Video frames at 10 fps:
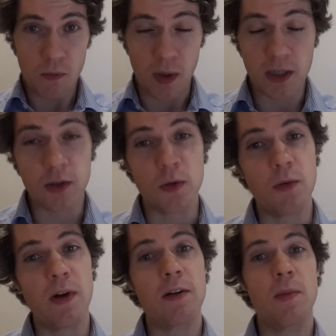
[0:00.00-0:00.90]
Patients were
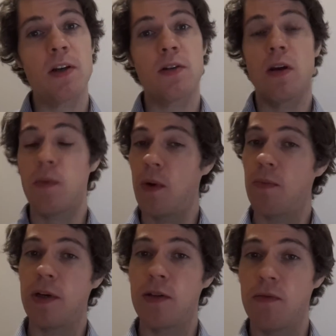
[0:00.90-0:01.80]
randomised
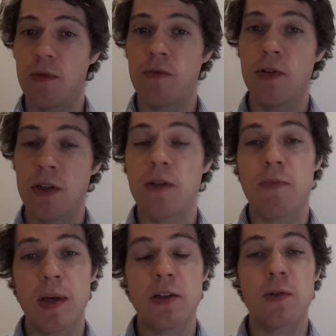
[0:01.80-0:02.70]

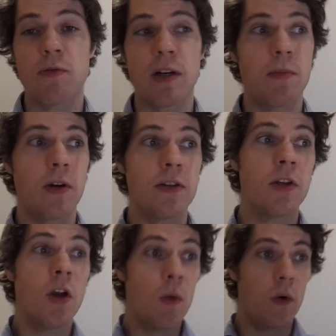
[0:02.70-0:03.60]
patients were randomised
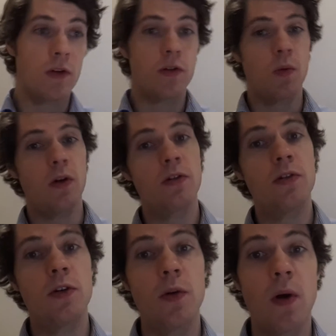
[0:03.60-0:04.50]
1-to-1
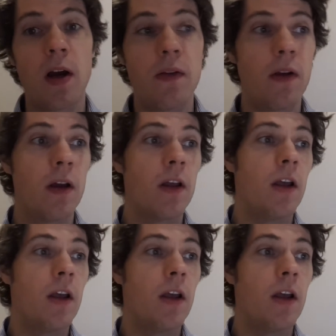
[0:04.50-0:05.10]
to either